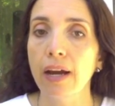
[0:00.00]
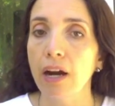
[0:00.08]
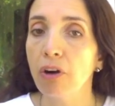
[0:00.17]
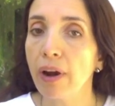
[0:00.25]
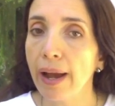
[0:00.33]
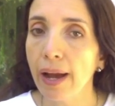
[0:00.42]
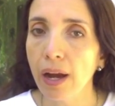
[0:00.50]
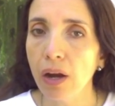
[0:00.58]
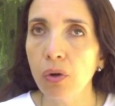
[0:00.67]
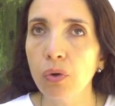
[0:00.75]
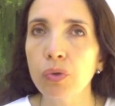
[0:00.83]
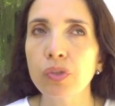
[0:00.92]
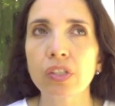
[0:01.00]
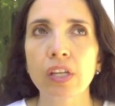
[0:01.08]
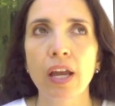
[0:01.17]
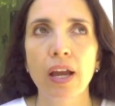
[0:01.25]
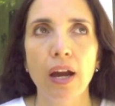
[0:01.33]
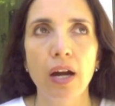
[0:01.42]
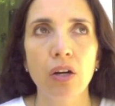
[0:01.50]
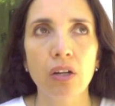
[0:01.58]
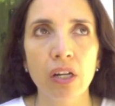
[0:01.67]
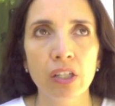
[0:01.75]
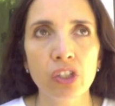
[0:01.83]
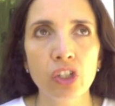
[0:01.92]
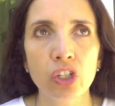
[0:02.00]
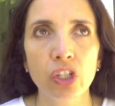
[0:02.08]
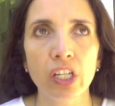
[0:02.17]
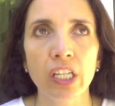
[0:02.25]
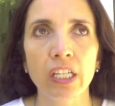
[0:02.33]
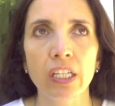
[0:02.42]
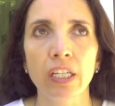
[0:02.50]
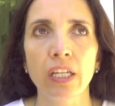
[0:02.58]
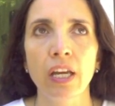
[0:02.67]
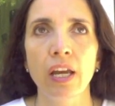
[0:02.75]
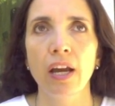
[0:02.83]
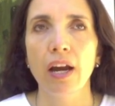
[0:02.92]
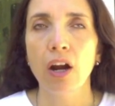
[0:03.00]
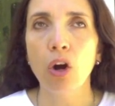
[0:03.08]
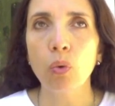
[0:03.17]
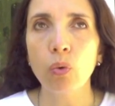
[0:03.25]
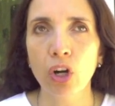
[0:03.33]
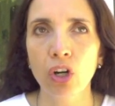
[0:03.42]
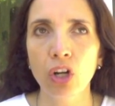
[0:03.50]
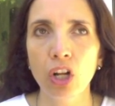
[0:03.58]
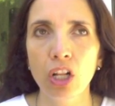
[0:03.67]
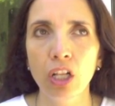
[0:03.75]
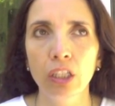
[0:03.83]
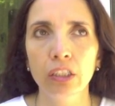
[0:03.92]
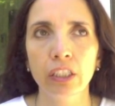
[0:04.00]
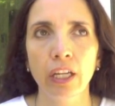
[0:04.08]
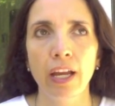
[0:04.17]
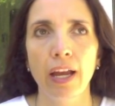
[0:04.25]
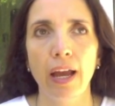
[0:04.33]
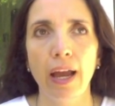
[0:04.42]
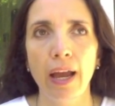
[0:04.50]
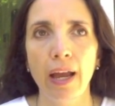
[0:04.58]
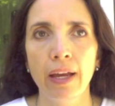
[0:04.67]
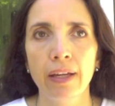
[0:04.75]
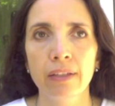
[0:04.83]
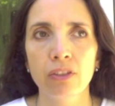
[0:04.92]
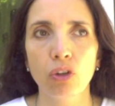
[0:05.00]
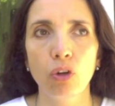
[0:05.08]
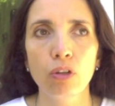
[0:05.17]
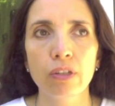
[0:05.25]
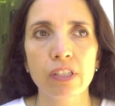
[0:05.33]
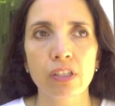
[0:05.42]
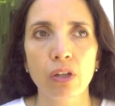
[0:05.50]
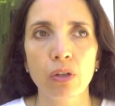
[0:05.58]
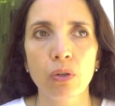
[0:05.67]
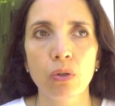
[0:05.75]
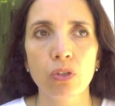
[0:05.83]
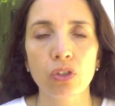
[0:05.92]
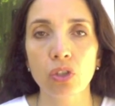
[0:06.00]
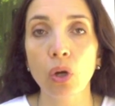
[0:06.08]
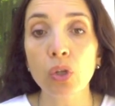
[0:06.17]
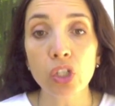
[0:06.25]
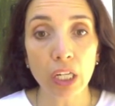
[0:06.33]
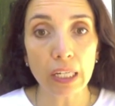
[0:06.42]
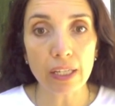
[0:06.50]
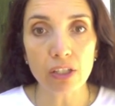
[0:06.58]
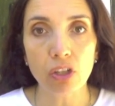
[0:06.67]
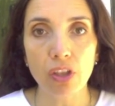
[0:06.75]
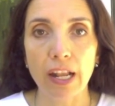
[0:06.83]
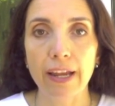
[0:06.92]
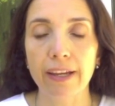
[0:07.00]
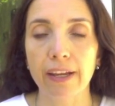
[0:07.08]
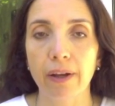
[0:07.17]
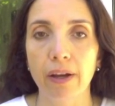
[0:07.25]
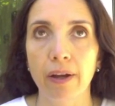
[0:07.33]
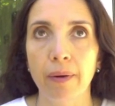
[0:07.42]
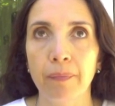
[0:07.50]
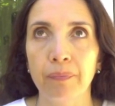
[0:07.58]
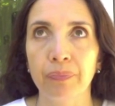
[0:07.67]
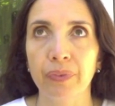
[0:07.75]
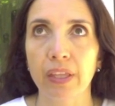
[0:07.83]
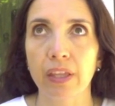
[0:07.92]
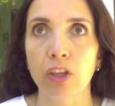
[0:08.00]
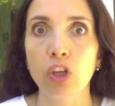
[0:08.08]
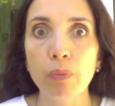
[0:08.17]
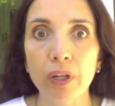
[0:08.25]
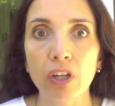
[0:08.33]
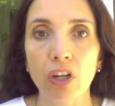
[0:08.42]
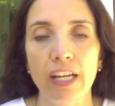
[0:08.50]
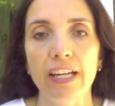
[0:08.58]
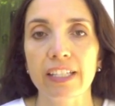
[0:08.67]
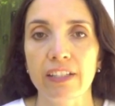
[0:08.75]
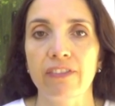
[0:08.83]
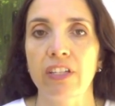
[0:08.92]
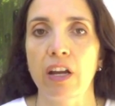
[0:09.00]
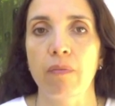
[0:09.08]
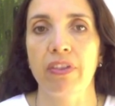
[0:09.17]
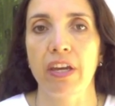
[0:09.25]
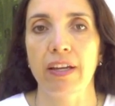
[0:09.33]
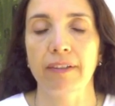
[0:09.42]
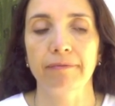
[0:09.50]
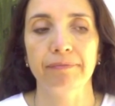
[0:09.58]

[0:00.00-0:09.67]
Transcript: our house, our country, our world, and also socially, so like um, the human collective type thing.